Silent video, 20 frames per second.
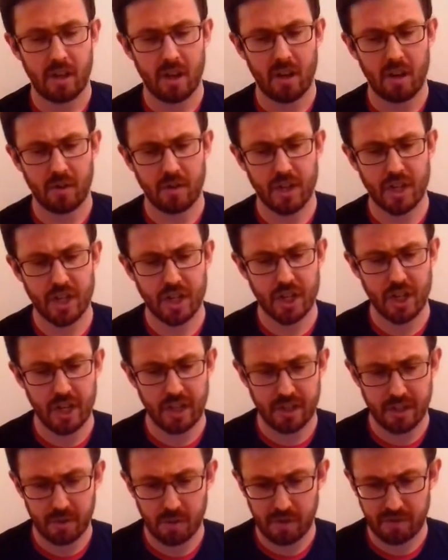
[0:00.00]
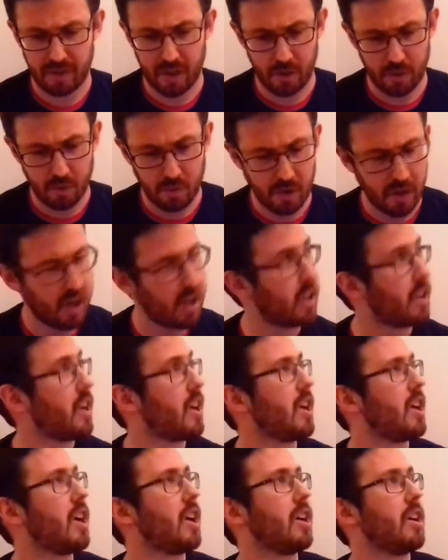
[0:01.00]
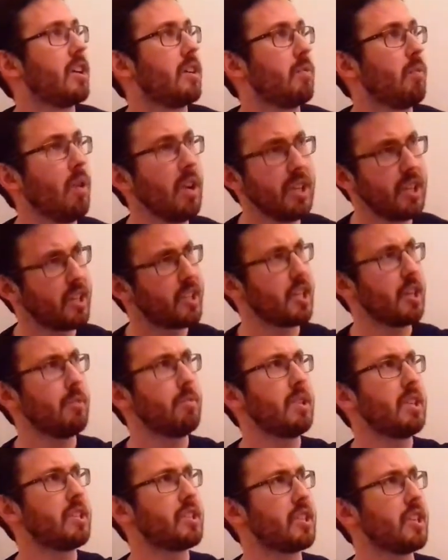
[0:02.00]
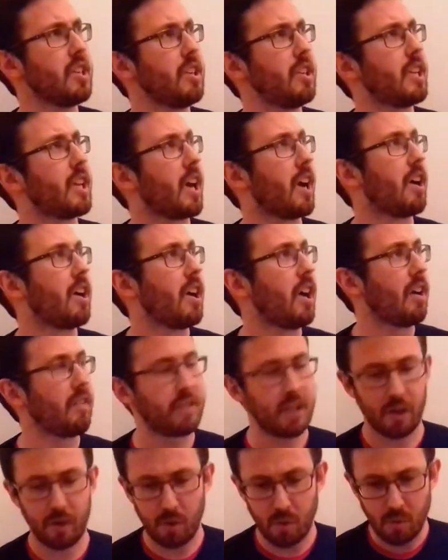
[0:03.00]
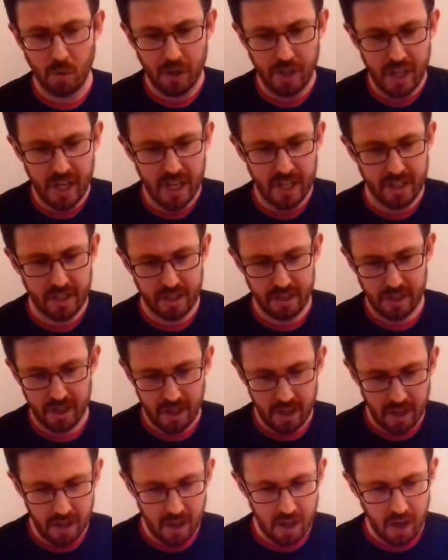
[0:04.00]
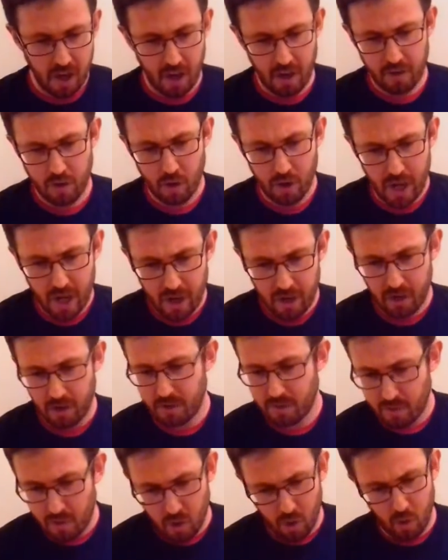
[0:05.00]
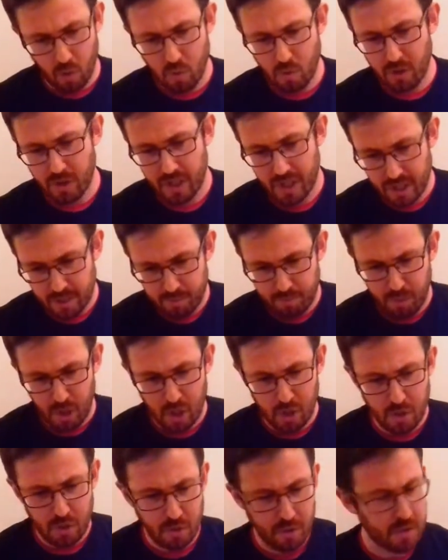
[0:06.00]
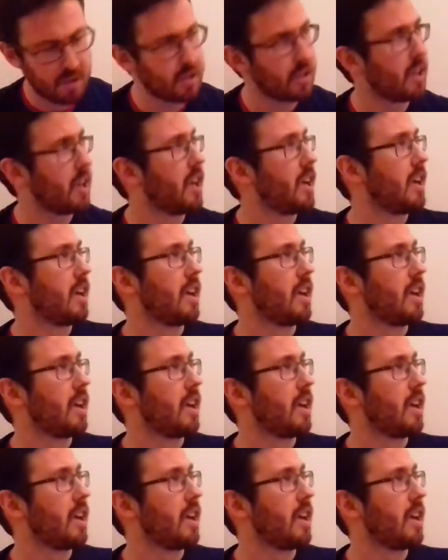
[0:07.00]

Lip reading: Oh shit, so I've done all... Why didn't you tell me this earlier? I've done all of this. I've gone out and got all of this booze.